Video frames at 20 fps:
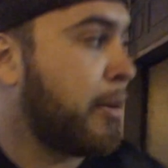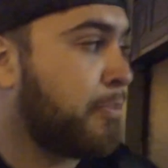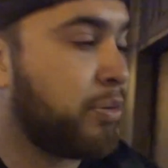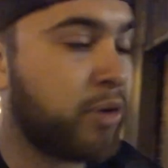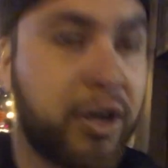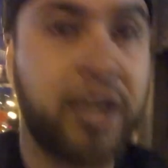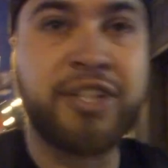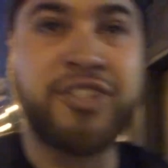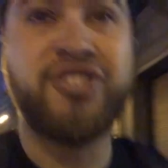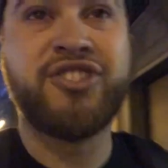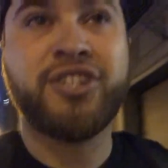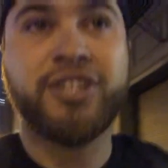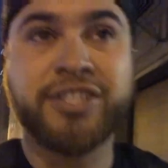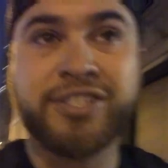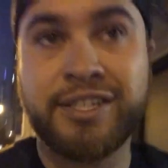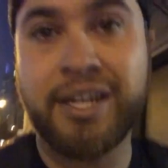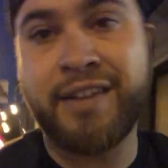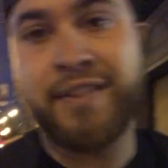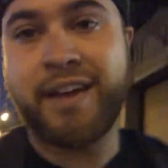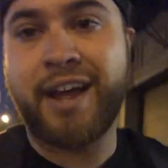parked
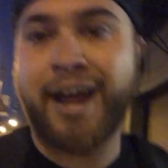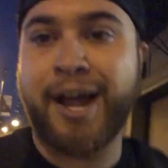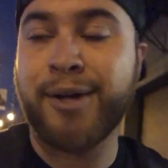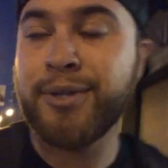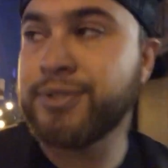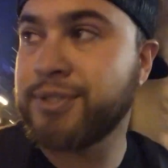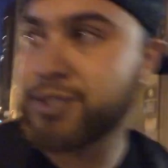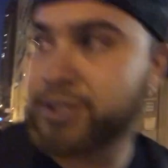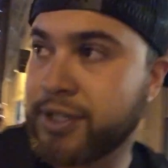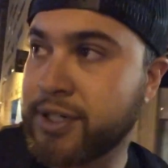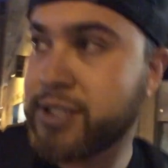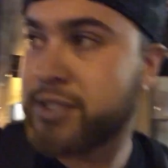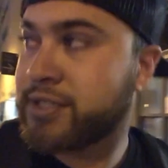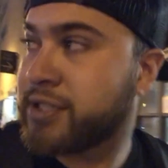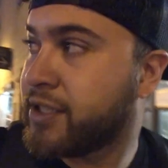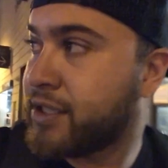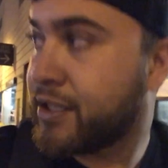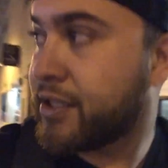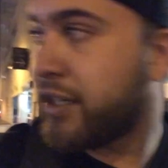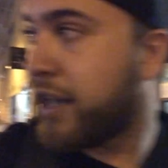just on the
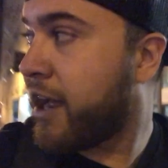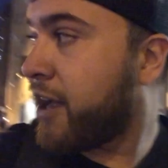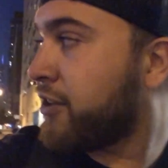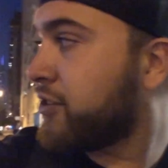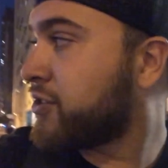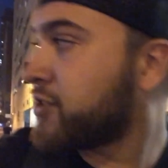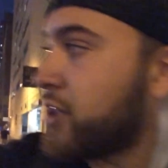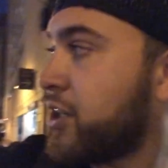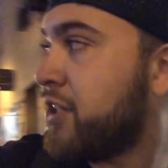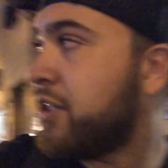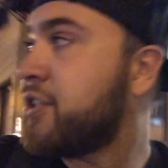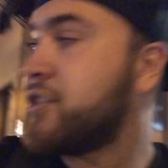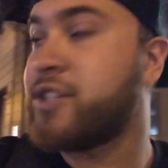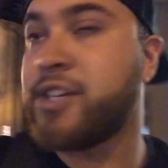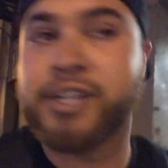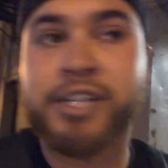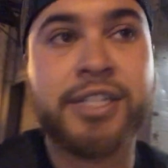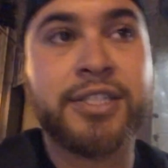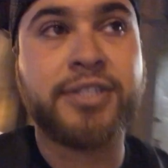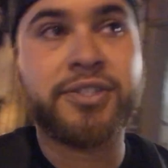outskirts, and now it's starting to
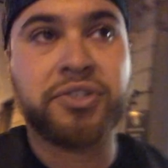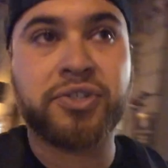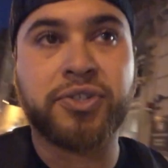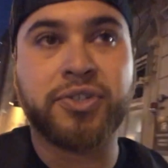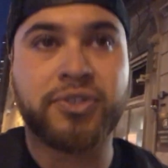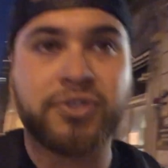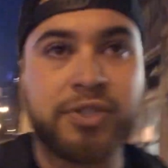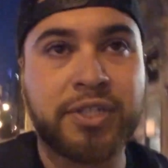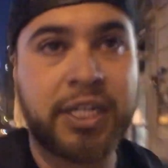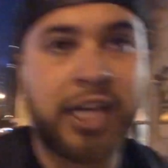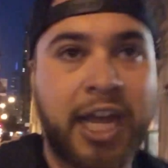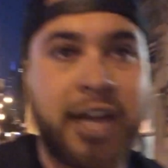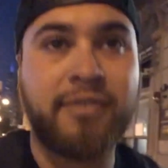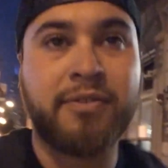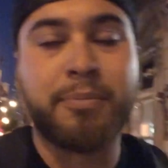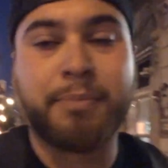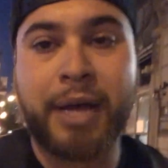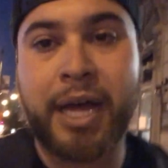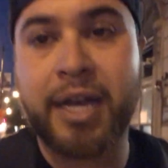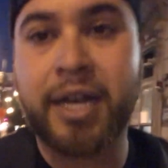turn into kind
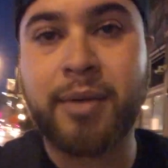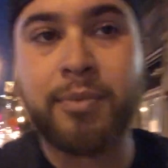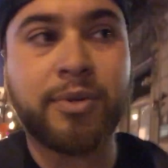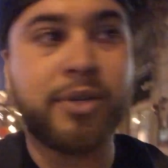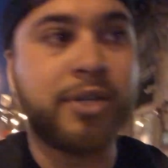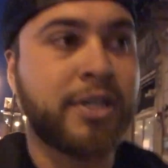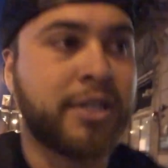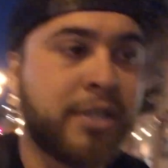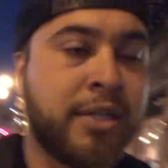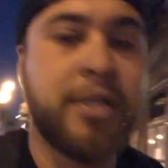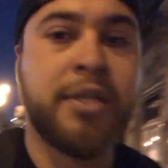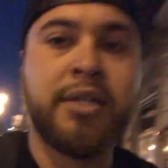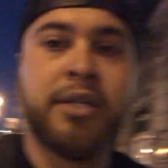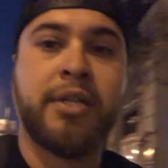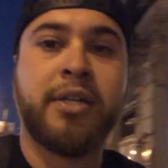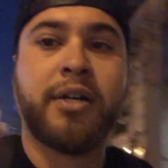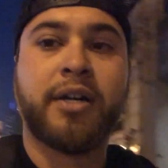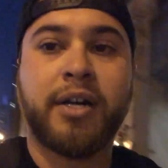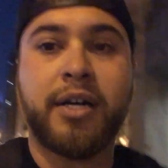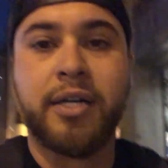of a bad neighborhood.
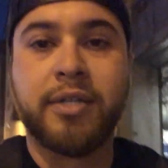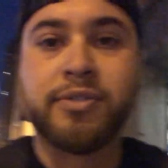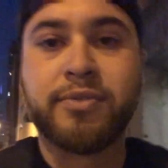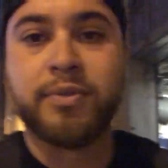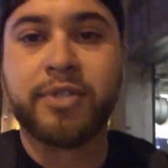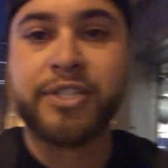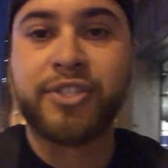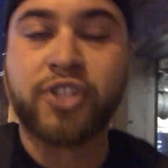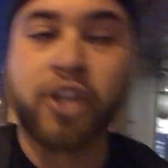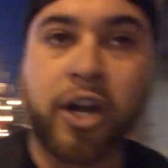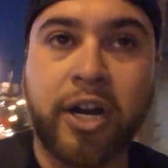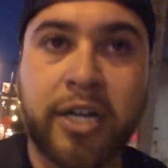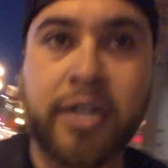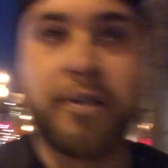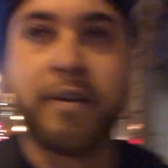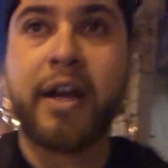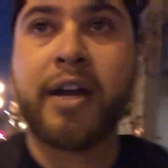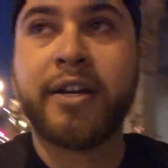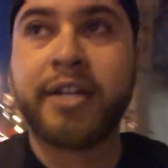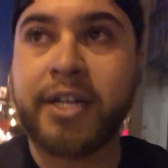It's really dark
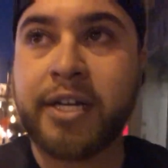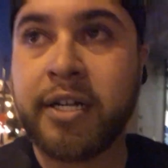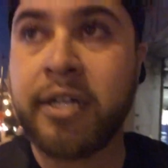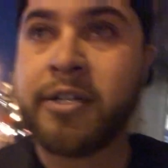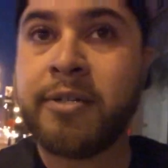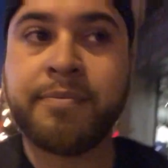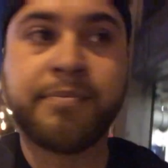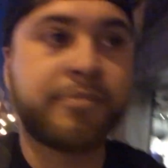around here,